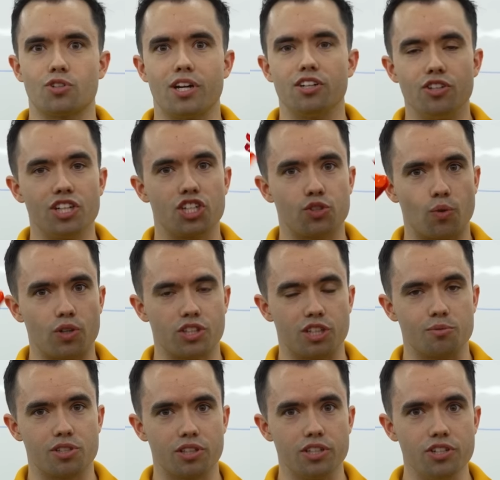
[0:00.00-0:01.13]
try to do this
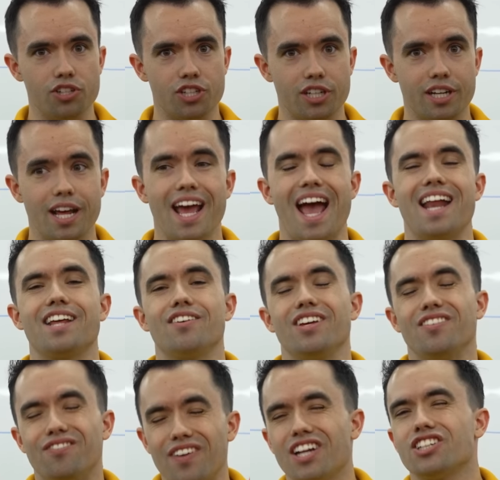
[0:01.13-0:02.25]
short-term solution and it,
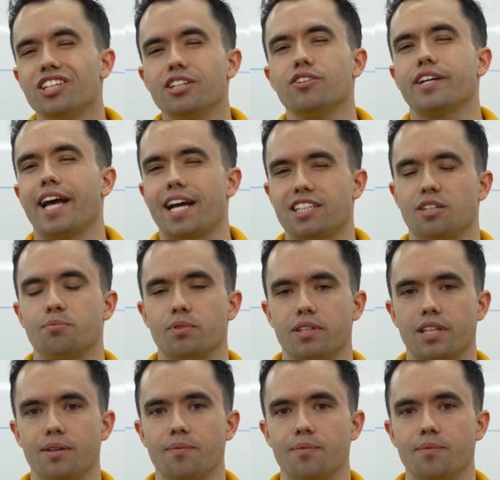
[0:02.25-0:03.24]
eventually it'll catch up with